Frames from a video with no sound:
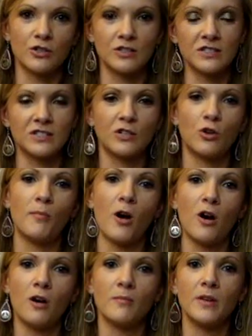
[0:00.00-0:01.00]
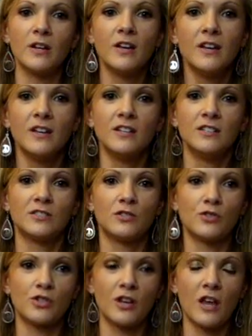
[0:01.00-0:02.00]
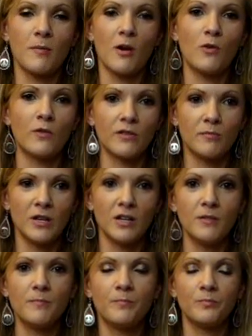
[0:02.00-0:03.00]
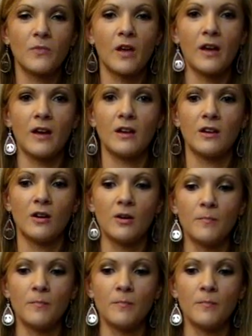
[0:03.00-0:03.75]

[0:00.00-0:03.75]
She's a single mom, and so she came out with me, and